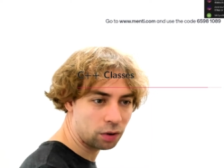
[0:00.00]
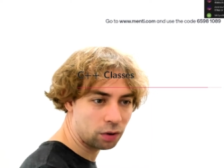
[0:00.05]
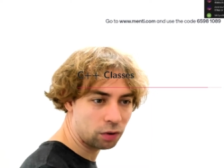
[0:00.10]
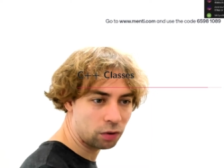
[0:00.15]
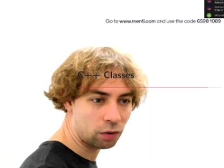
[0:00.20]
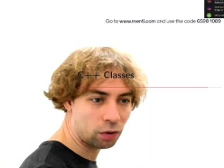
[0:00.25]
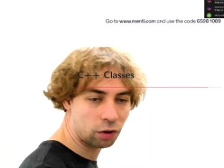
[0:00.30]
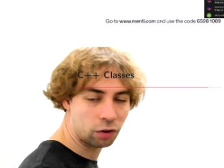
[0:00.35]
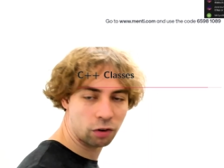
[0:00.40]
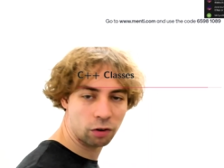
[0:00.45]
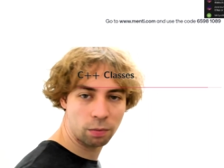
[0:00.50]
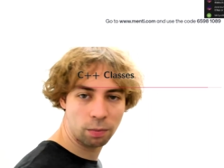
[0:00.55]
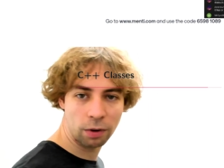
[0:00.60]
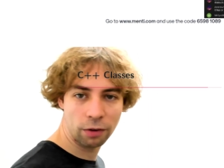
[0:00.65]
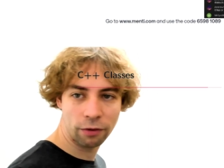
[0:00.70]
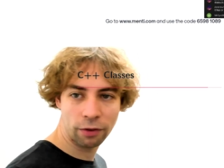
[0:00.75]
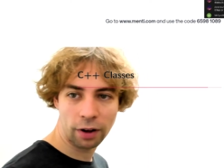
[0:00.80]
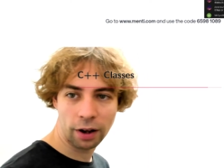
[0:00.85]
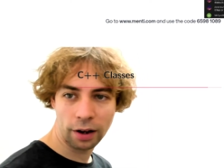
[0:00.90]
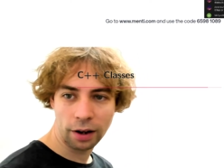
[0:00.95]
So it should be
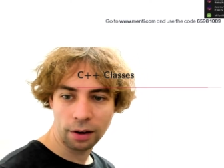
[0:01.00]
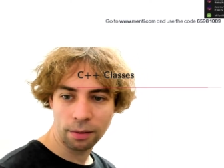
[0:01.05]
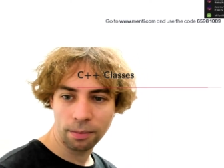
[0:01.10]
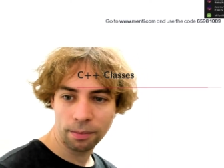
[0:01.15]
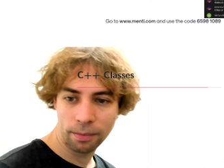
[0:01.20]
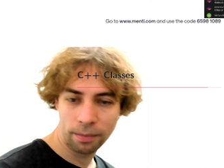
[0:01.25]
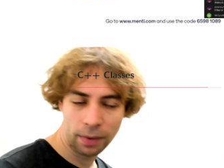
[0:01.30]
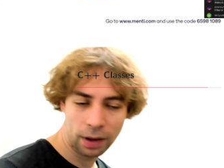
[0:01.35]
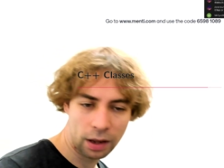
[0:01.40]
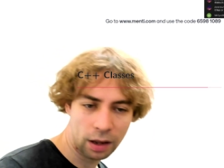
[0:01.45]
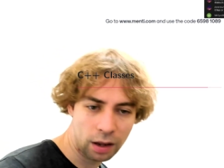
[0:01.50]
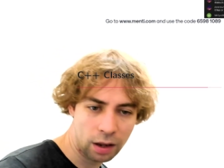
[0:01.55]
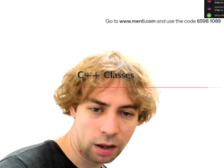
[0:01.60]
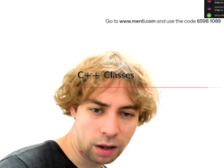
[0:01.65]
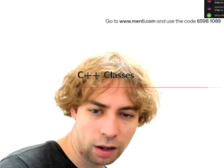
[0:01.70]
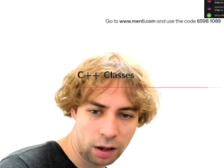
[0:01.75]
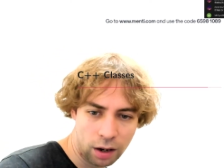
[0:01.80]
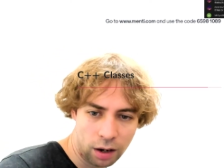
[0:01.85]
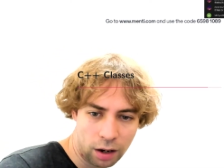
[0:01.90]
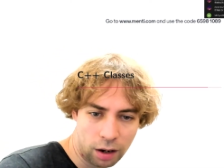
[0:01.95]
fine.
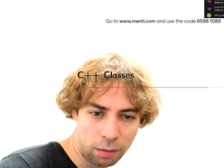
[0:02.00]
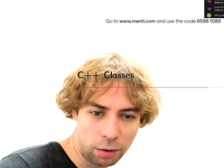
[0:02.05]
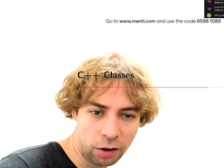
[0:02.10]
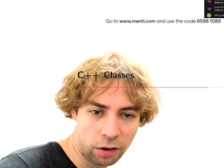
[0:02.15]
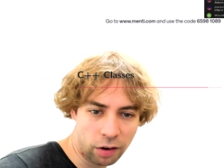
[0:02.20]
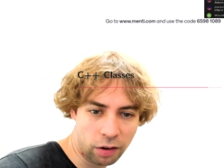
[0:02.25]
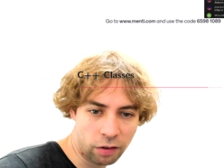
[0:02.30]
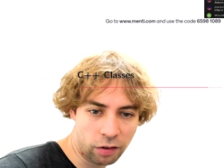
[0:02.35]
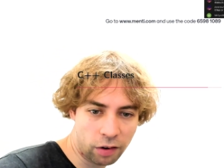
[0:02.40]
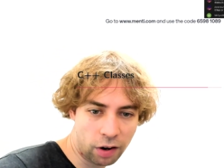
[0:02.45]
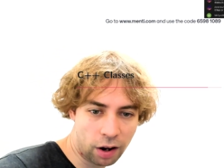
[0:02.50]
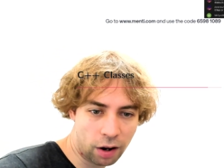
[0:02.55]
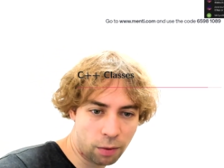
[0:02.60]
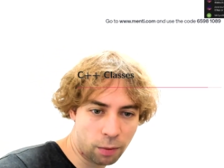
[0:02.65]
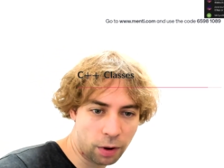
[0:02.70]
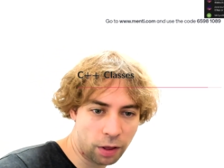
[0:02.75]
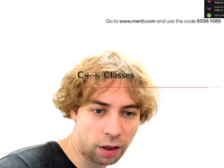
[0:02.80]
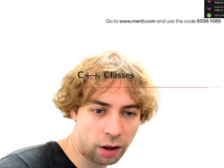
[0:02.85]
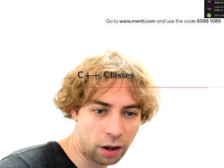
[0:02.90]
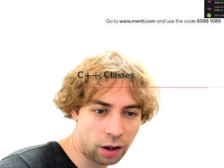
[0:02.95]
Let me just check
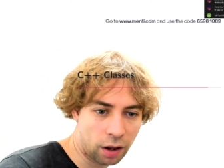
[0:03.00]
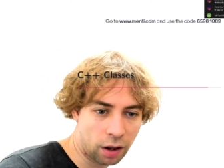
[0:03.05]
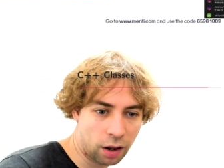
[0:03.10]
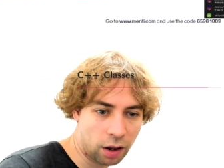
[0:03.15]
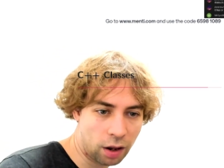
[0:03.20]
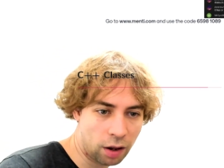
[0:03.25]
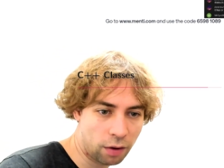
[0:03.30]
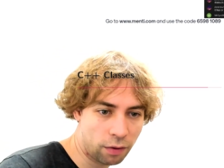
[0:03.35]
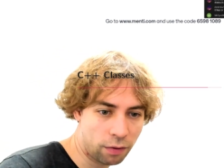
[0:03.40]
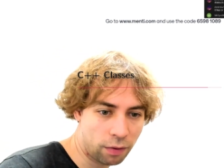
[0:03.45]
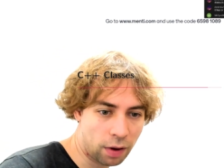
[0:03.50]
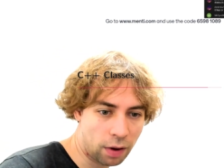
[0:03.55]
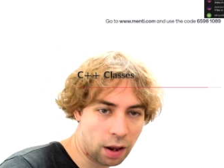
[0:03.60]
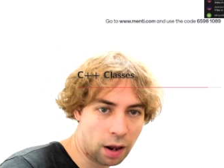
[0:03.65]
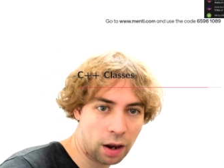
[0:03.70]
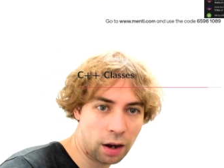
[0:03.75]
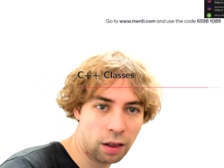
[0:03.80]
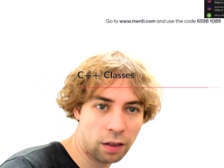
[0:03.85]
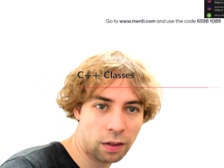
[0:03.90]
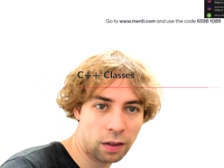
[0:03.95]
whether I have
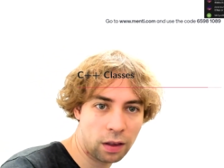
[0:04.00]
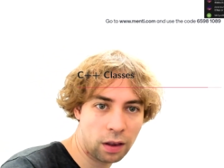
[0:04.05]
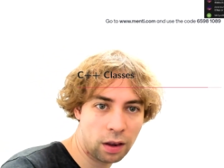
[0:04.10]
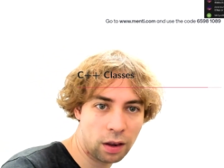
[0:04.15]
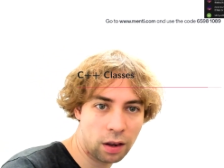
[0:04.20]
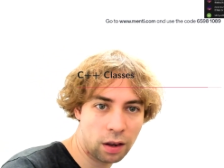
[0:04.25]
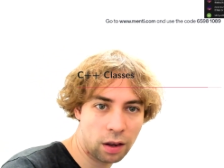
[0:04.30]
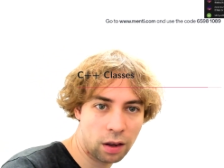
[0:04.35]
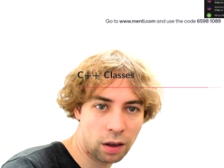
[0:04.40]
anything